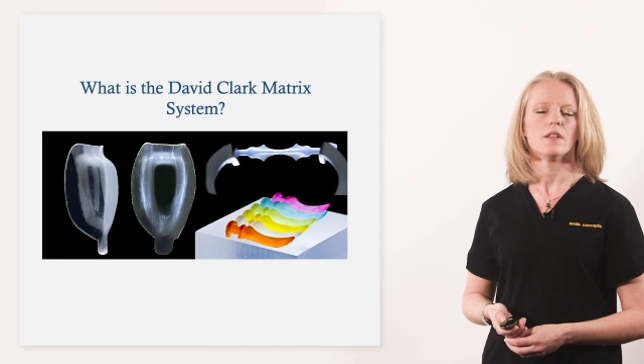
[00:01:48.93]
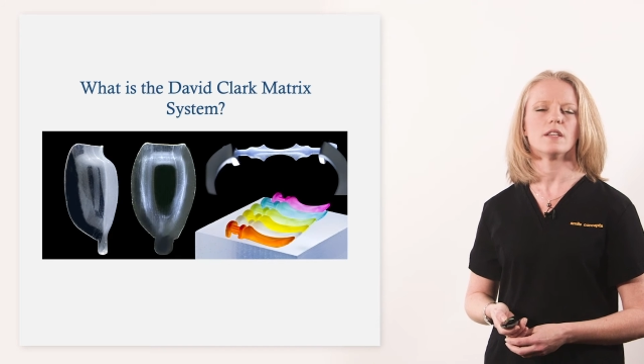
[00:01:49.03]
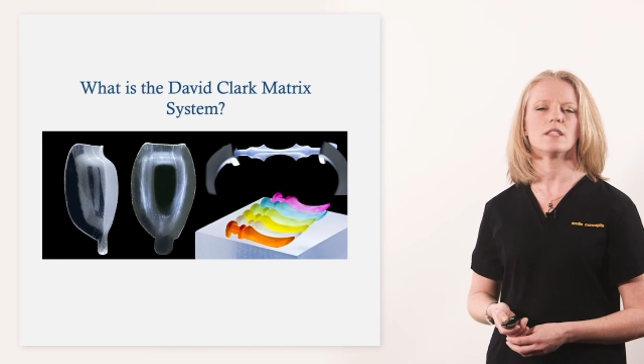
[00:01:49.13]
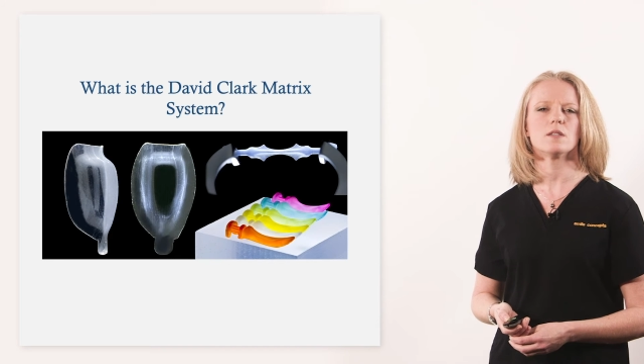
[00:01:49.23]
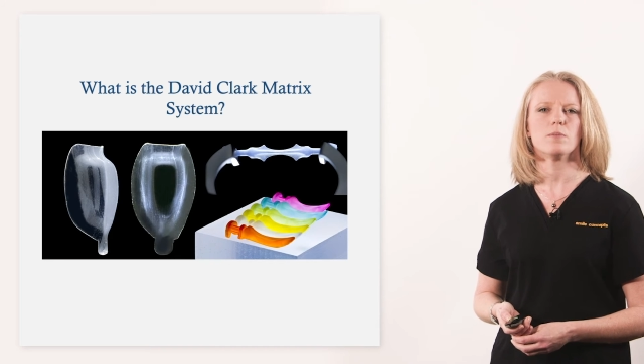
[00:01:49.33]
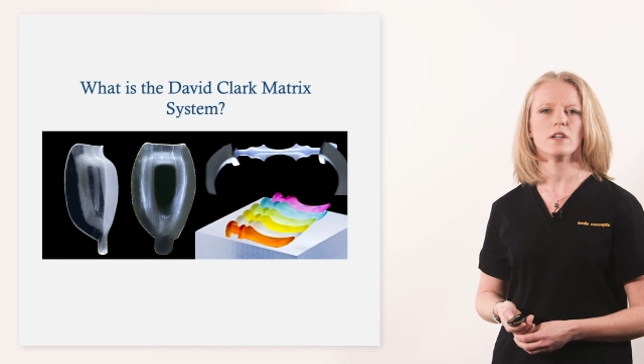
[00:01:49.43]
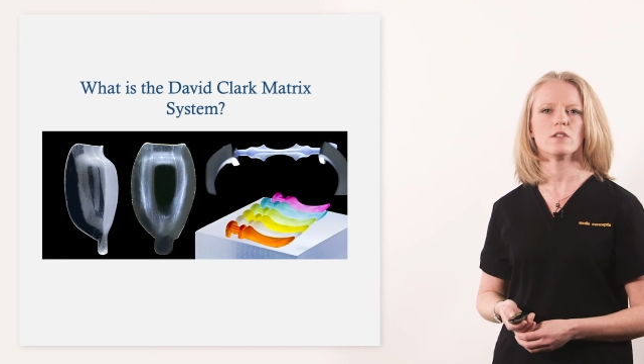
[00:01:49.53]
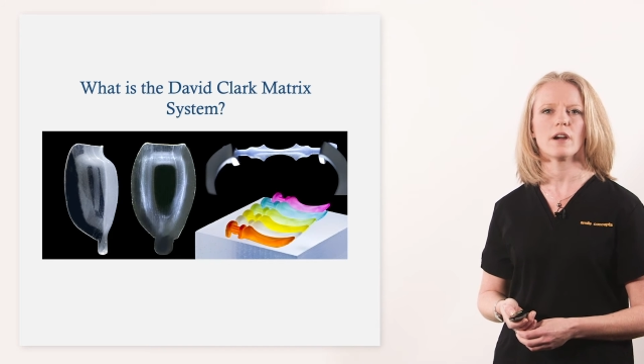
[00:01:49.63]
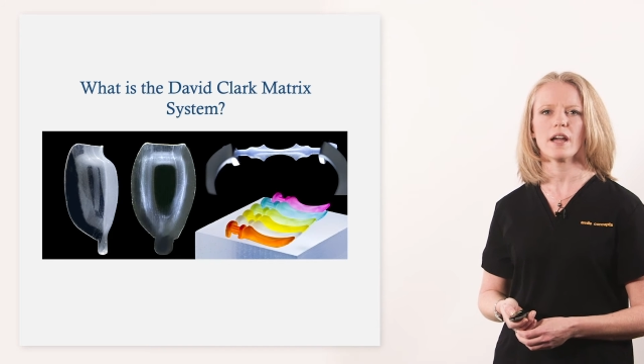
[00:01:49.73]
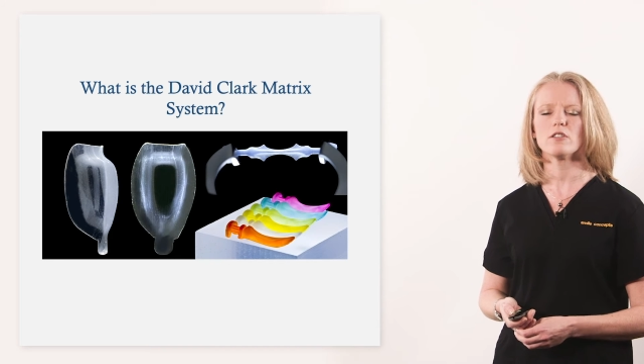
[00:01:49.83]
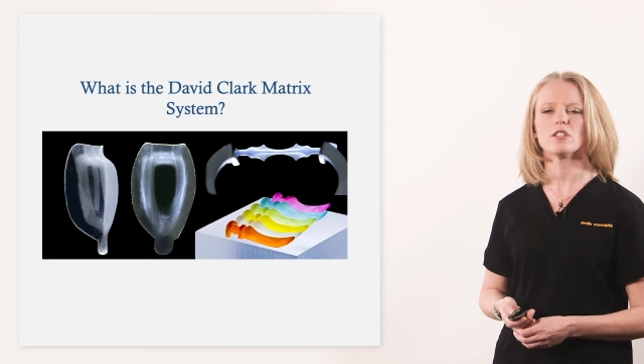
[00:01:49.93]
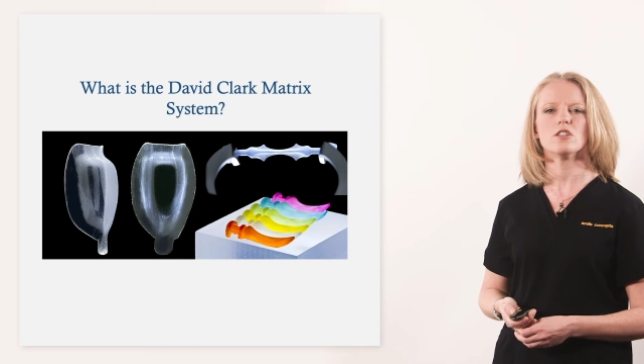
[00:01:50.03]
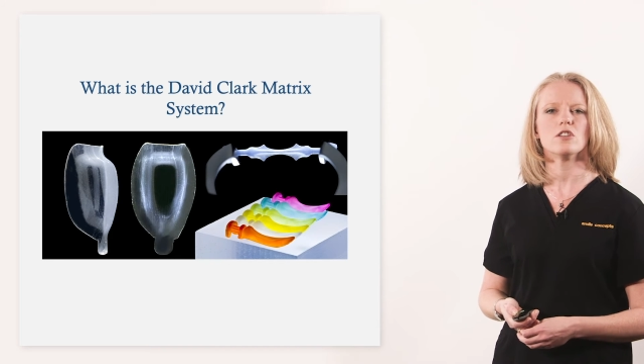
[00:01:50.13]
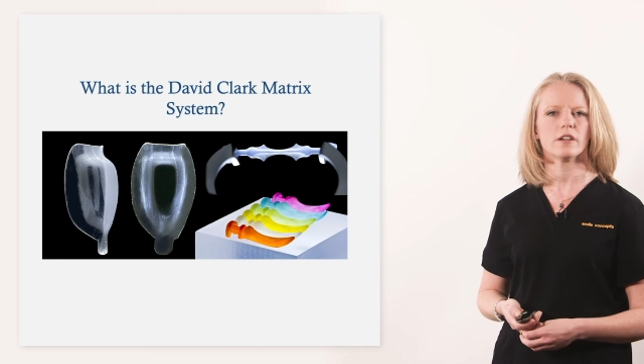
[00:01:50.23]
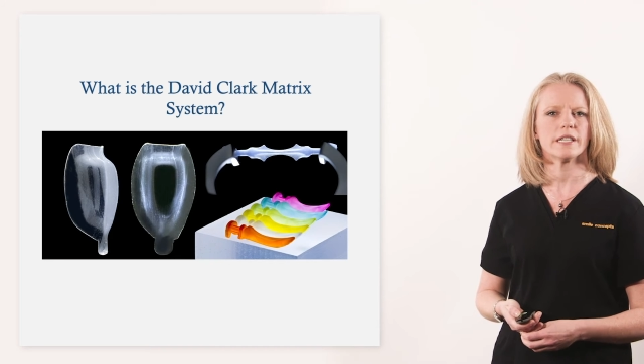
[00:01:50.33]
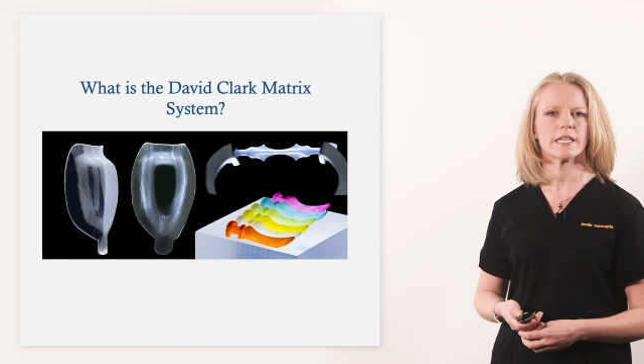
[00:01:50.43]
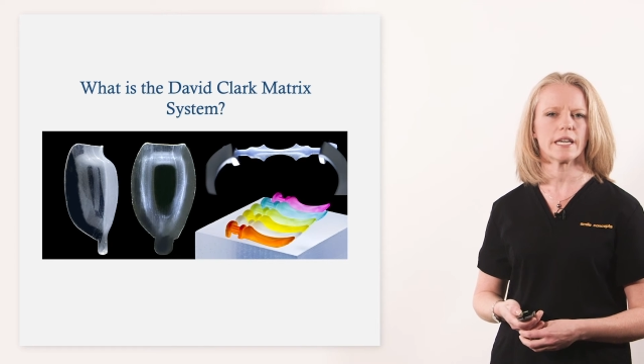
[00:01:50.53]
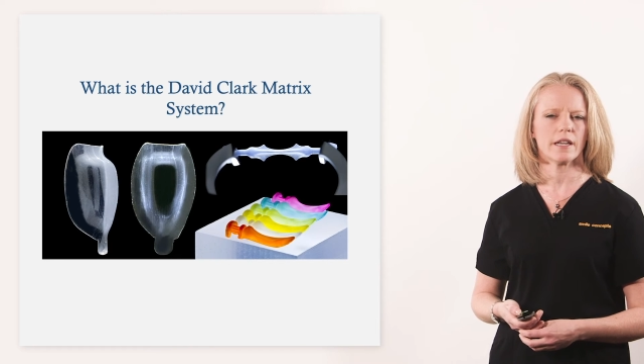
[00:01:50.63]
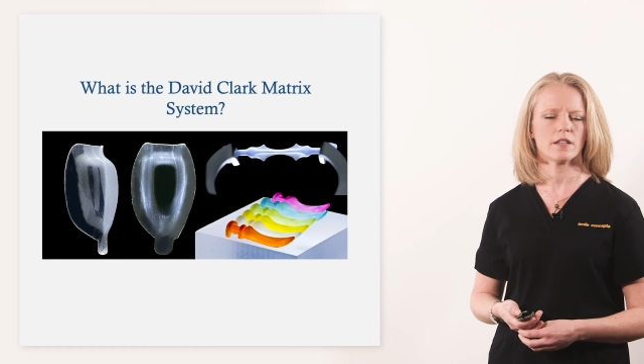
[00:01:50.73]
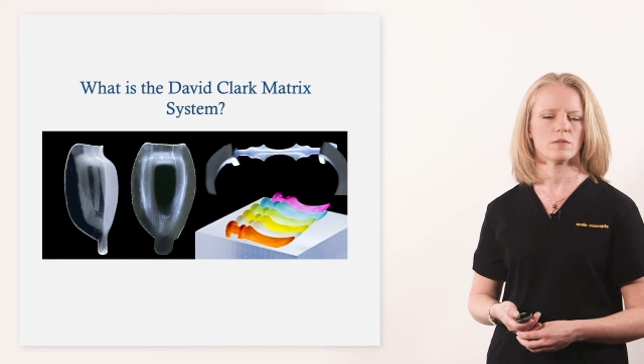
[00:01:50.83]
This has been around in the United
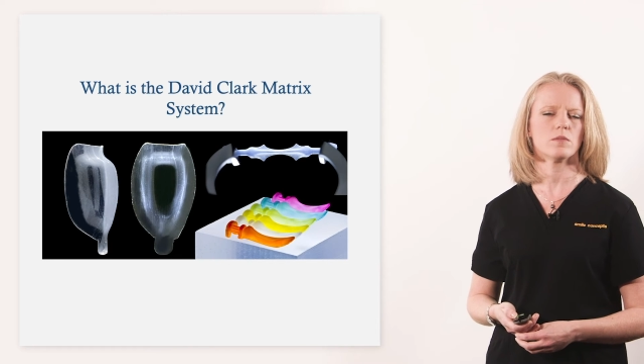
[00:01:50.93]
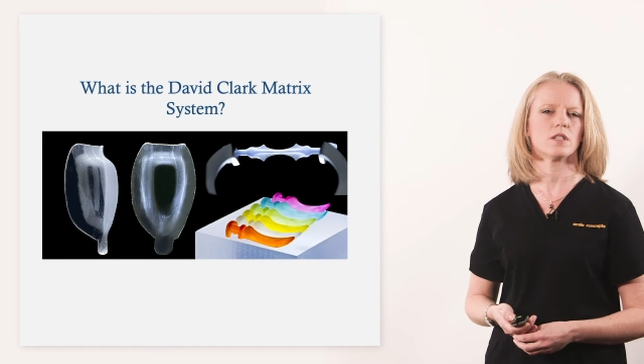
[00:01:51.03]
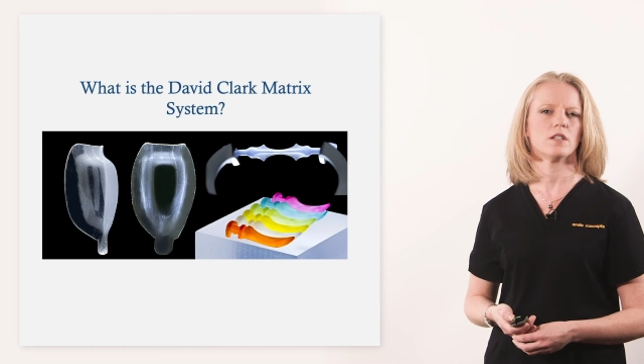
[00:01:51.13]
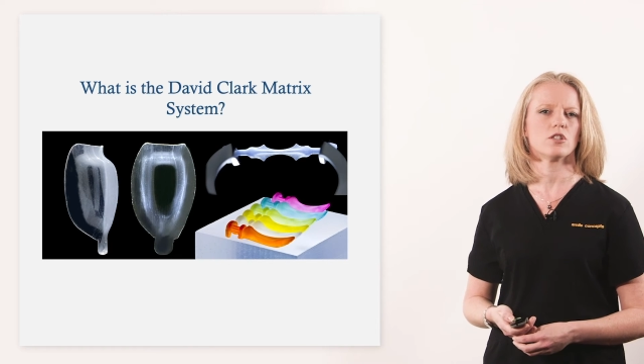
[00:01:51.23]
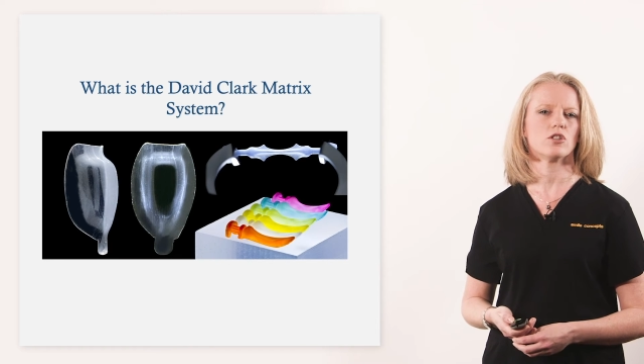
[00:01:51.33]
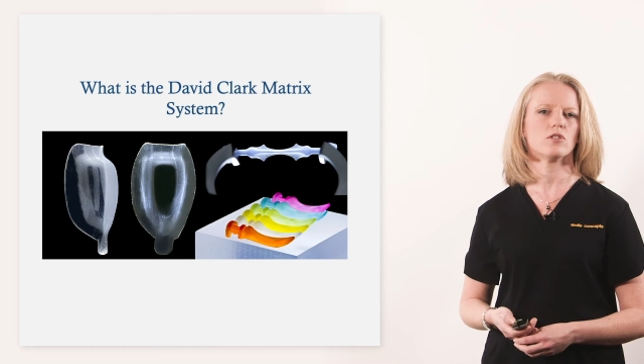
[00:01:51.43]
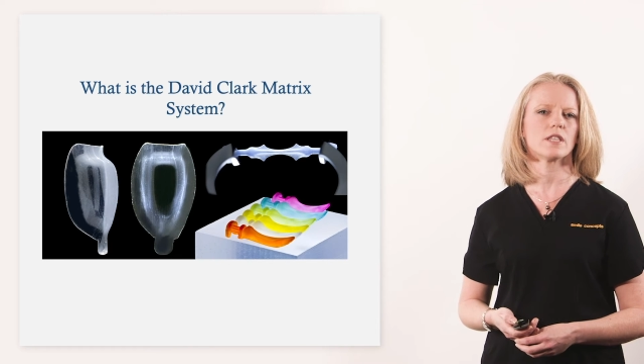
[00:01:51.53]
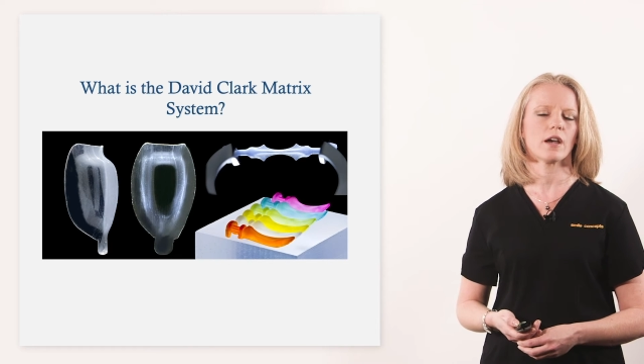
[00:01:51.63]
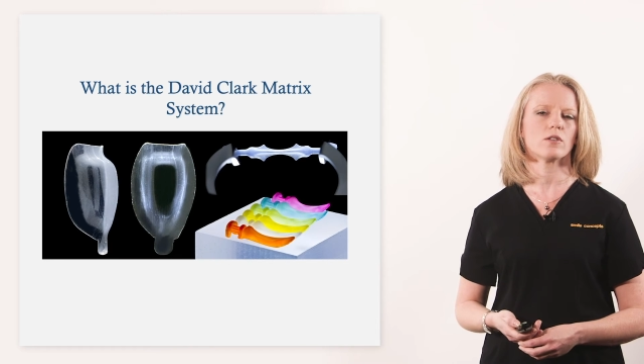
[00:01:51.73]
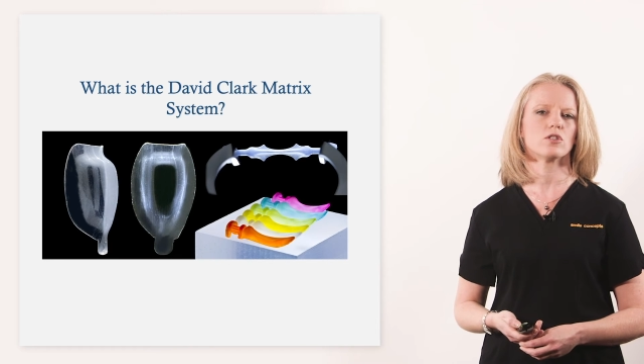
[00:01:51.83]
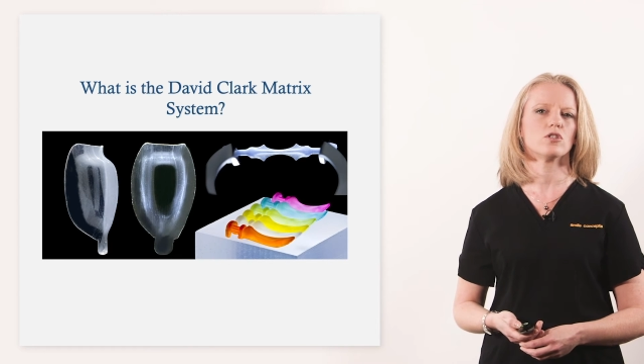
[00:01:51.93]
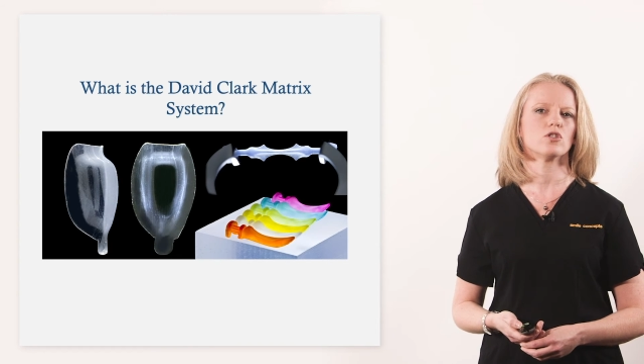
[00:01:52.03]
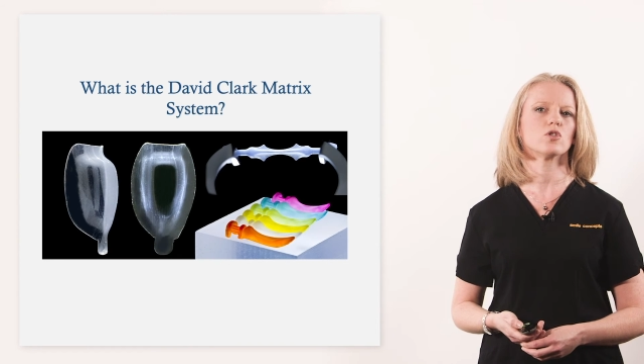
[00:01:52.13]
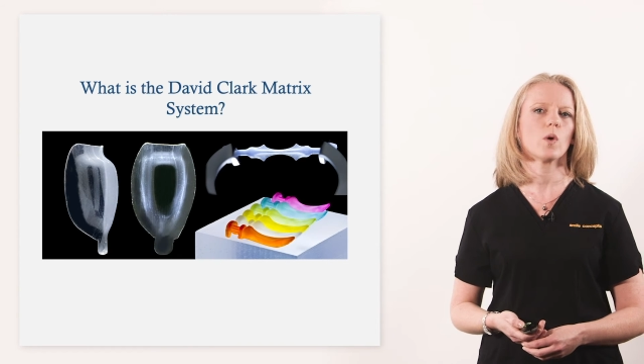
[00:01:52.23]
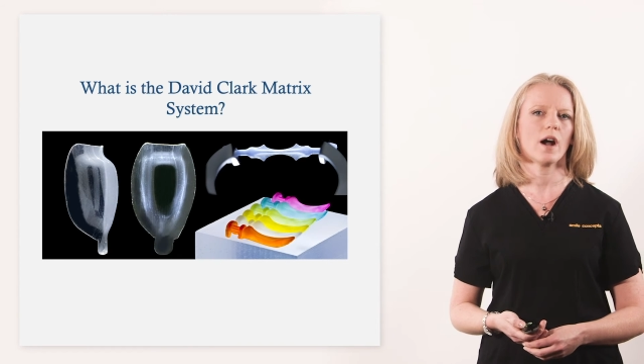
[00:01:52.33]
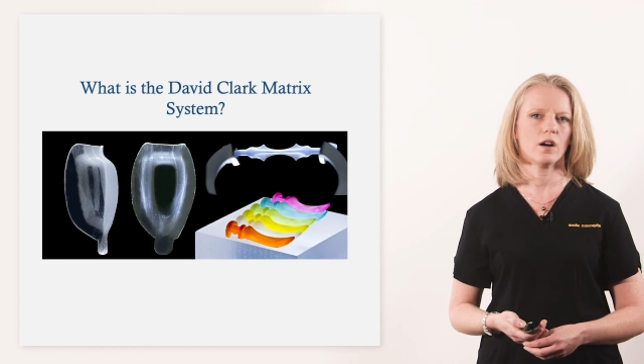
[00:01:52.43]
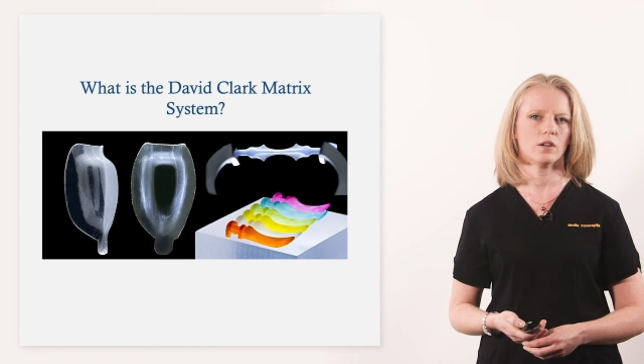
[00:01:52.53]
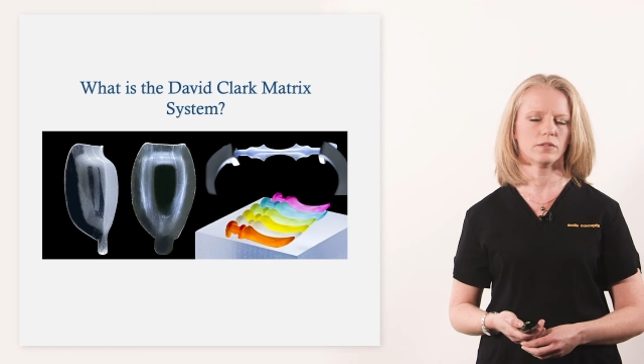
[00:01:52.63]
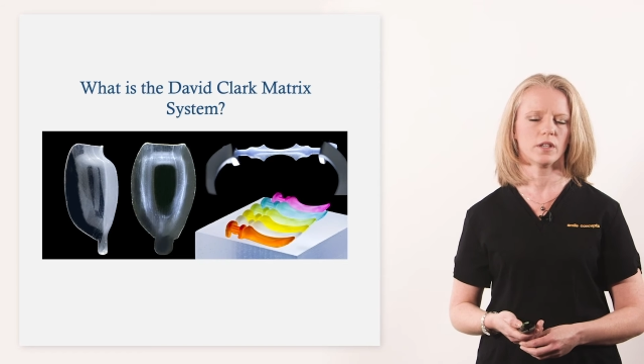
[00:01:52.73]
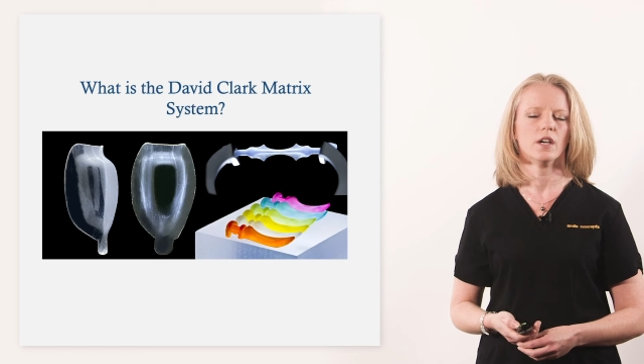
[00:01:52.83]
Kingdom since
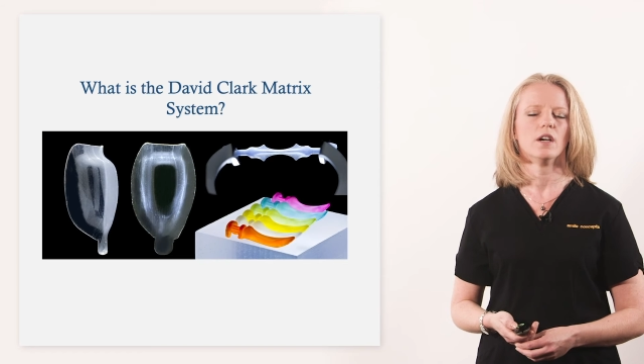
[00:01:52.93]
2012,